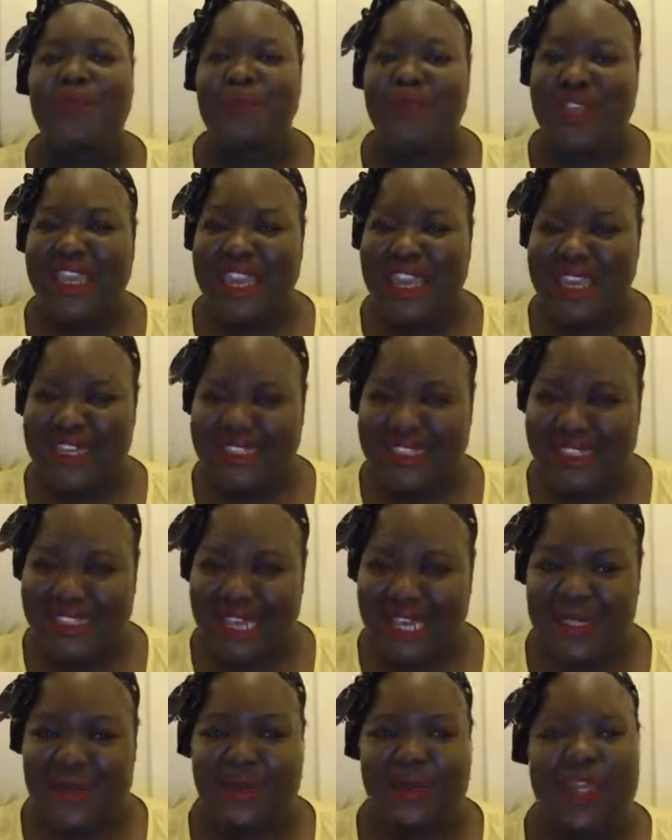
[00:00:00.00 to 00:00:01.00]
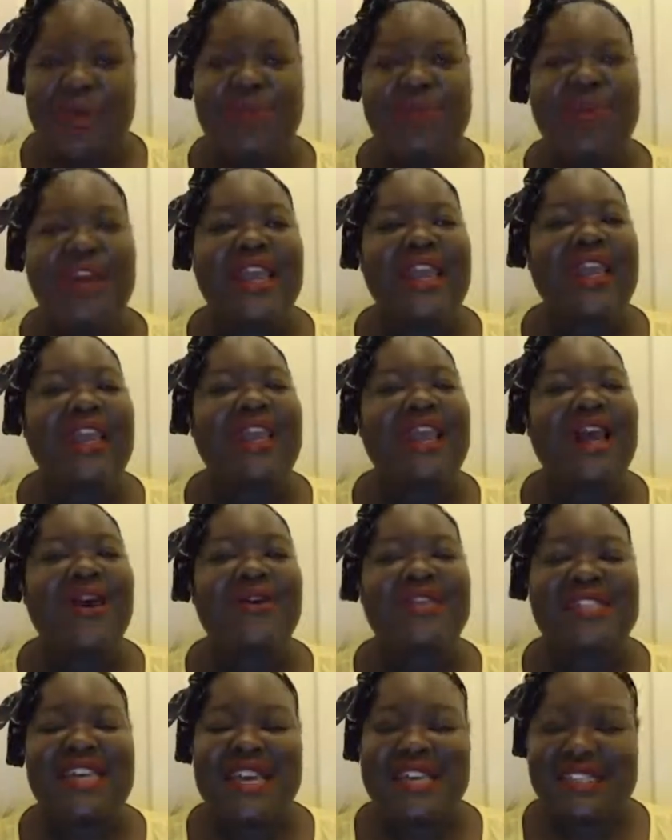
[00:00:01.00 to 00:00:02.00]
Yes, let people in and
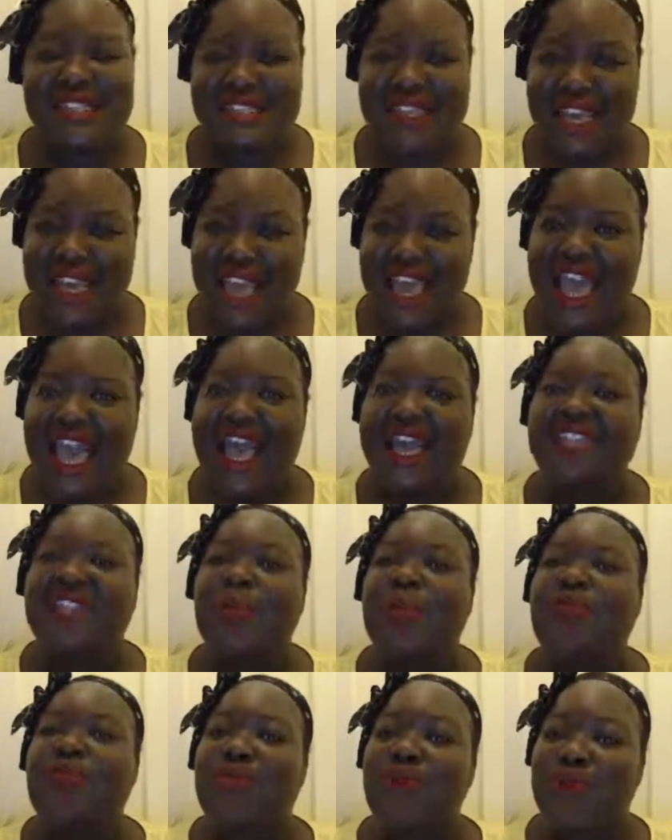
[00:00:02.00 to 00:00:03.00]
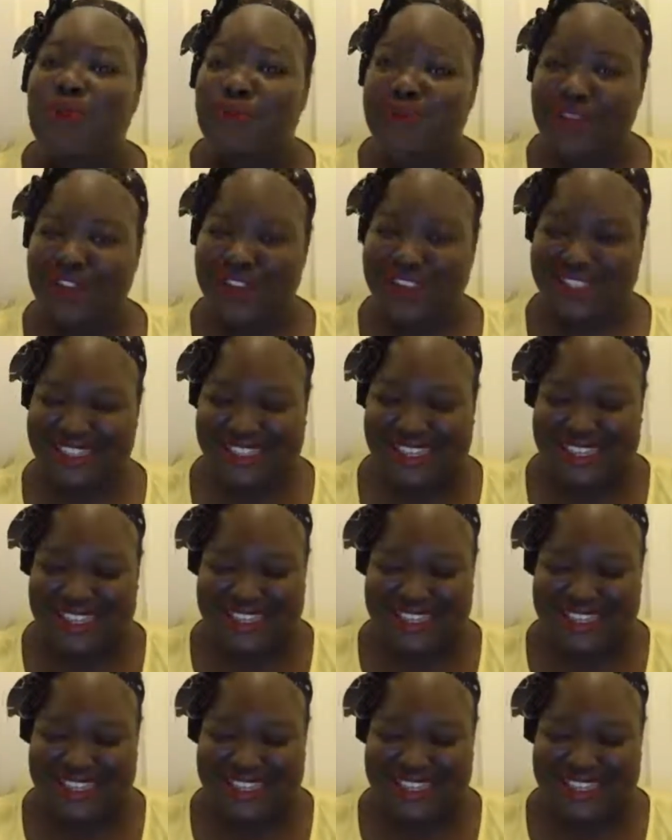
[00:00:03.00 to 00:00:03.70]
out as appropriate.